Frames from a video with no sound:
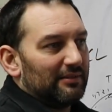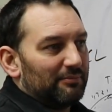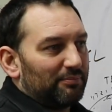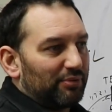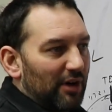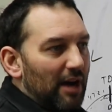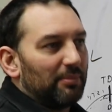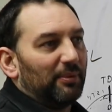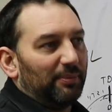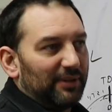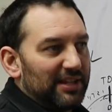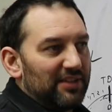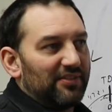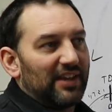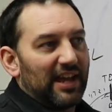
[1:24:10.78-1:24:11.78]

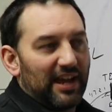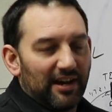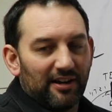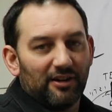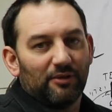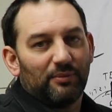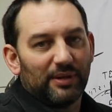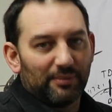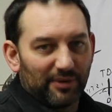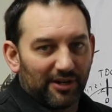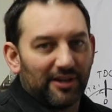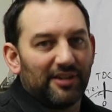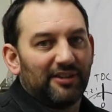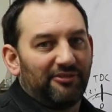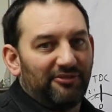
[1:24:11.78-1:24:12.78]
probably the air we were
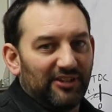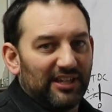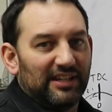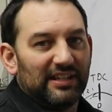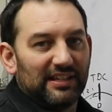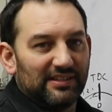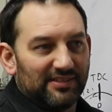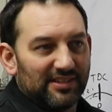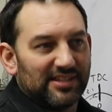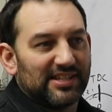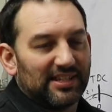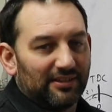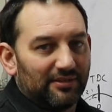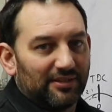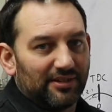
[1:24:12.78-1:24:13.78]
gonna fit in the
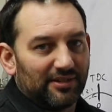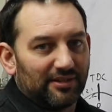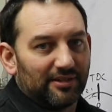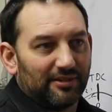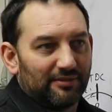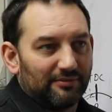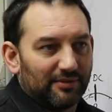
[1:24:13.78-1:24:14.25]
cylinder